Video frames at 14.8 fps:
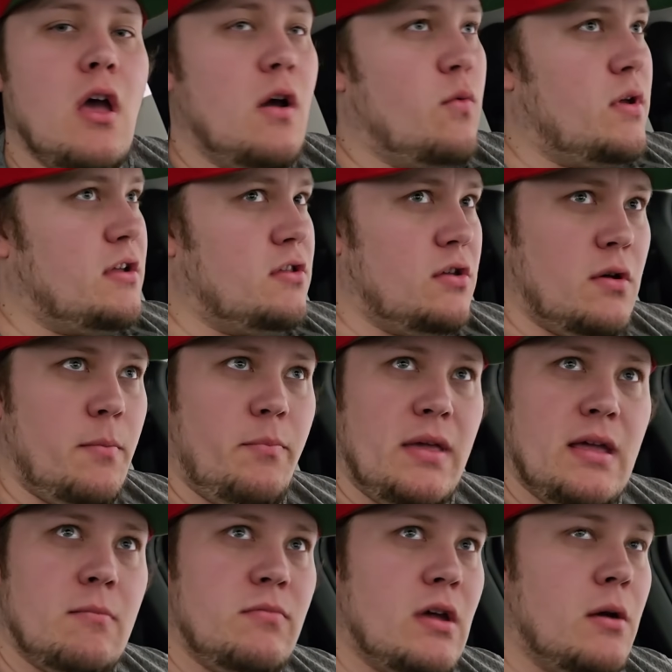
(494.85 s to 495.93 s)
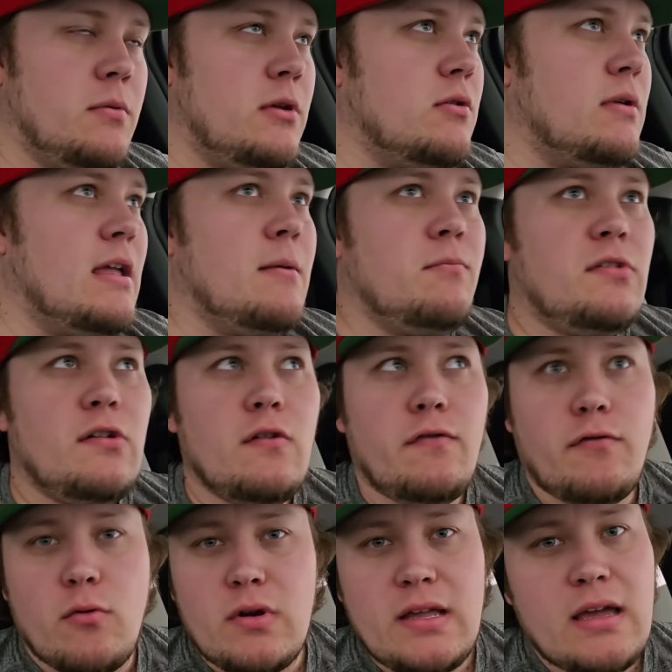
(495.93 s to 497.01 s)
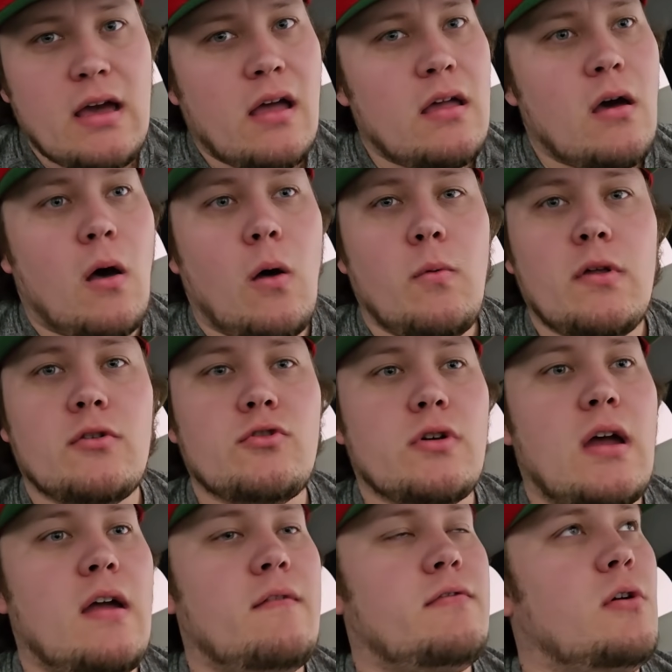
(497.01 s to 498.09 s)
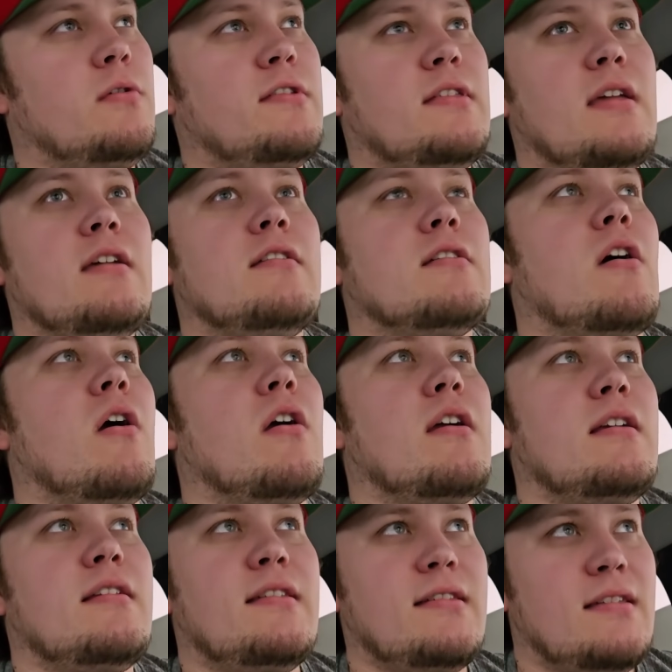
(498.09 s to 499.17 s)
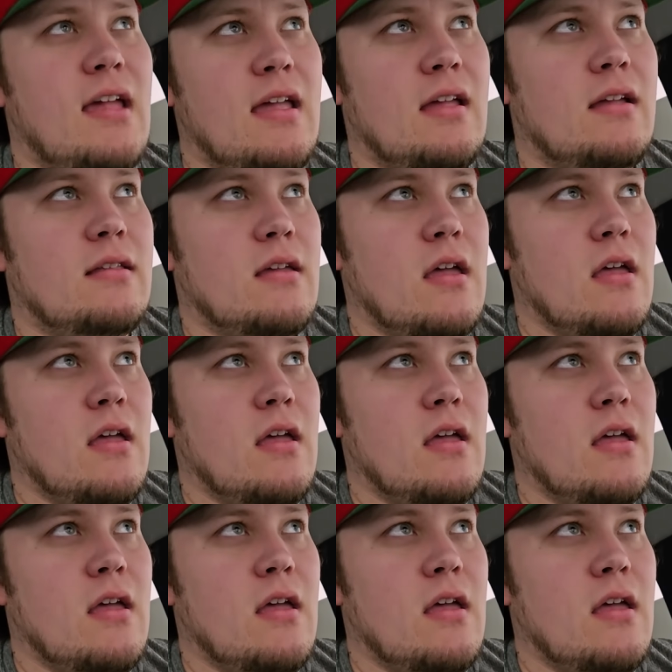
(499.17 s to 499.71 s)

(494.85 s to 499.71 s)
we could do a BMW M240i all-wheel drive. Those things are insane.